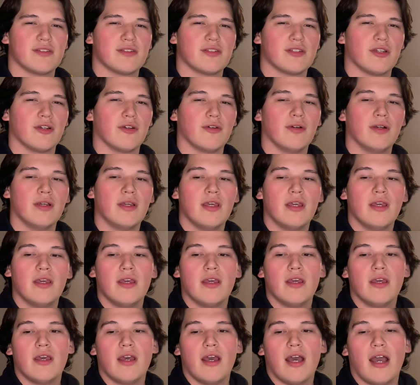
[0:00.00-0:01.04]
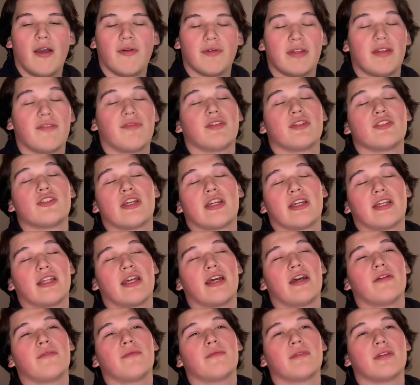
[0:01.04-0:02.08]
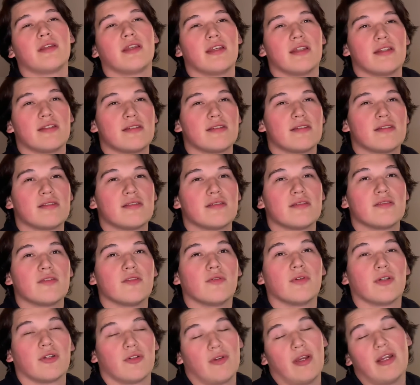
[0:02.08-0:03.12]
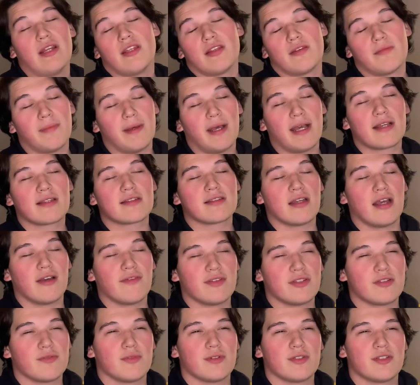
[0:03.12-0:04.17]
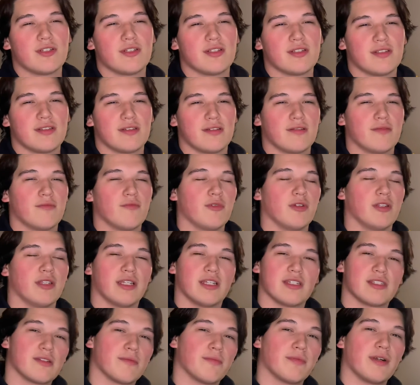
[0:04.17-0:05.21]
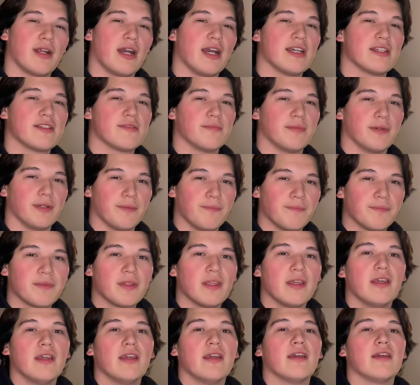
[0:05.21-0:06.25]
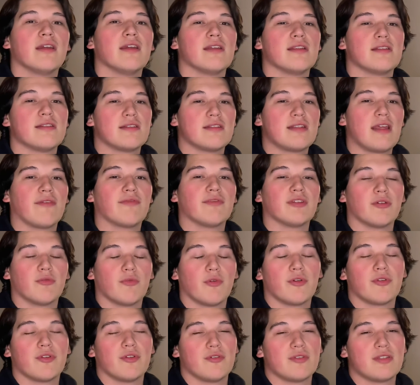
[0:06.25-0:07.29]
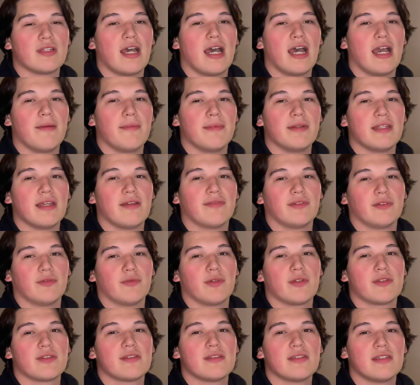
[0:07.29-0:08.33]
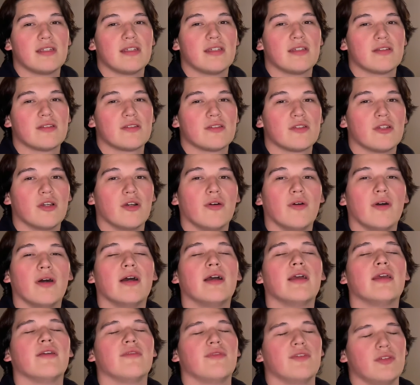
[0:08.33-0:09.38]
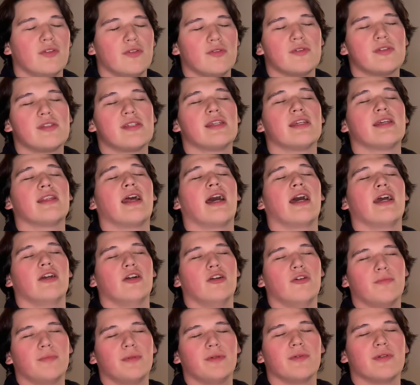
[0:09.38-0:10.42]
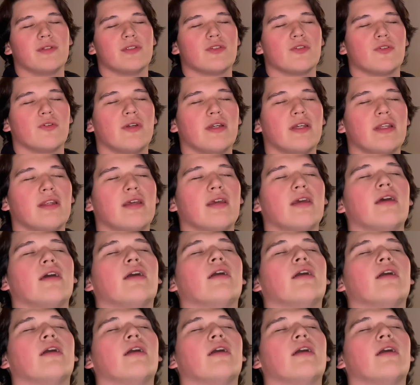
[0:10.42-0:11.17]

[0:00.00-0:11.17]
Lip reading: So I would definitely check it out. It's doing great at the box office, which isn't really a surprise, but it's definitely worth your time and definitely worth seeing. So if you do see it, I hope you enjoy it.